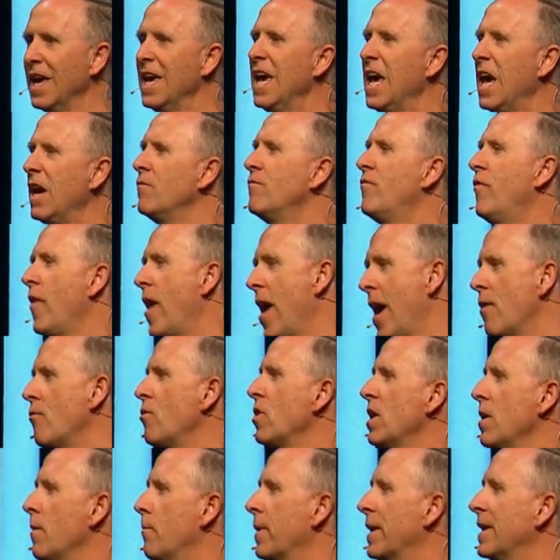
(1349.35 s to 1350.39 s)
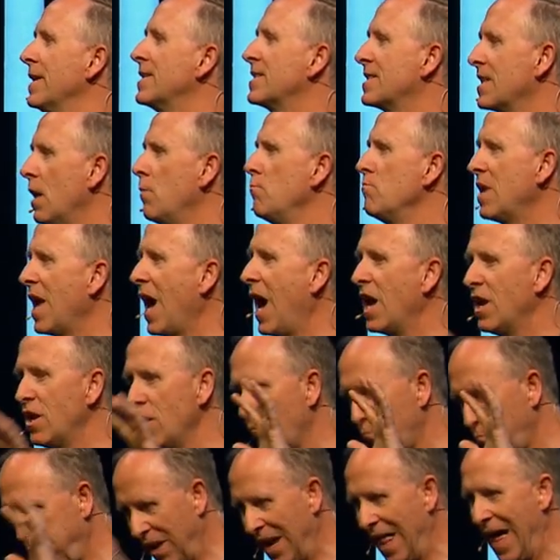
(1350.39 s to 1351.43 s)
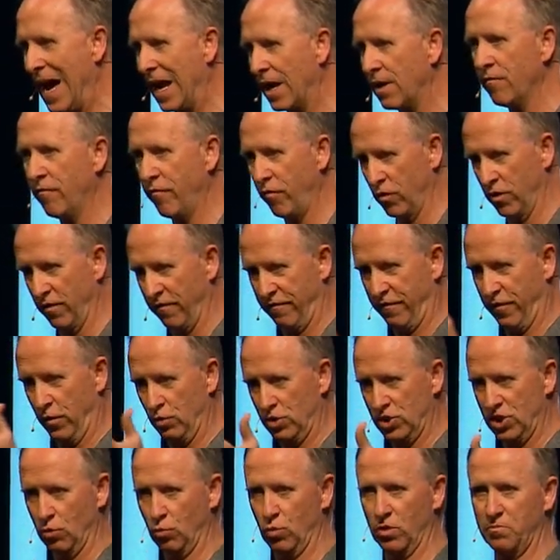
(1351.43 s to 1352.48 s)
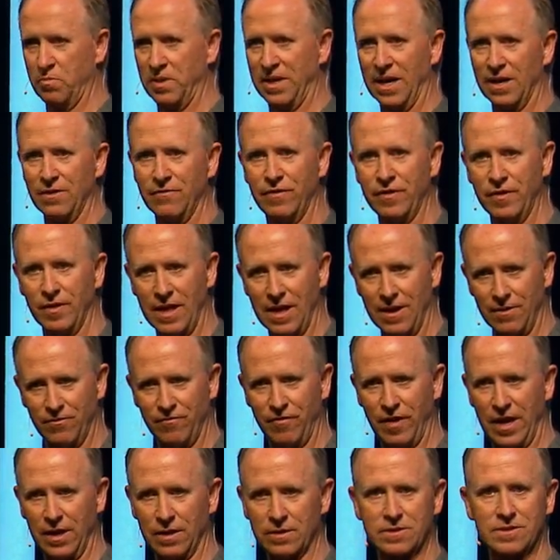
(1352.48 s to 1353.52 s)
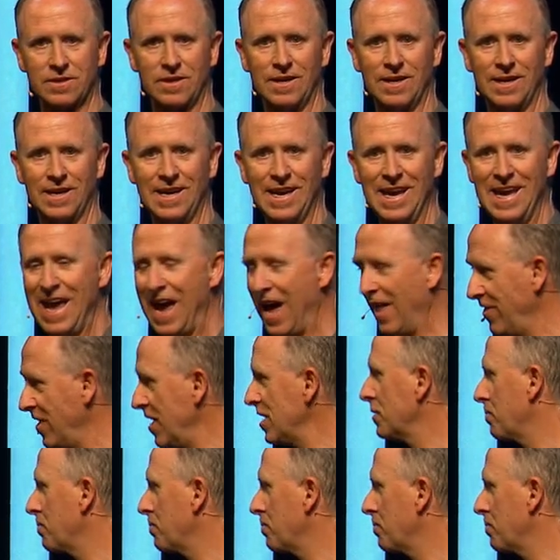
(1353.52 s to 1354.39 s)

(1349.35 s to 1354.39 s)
invariably some kind of plan for the future would be unveiled. And this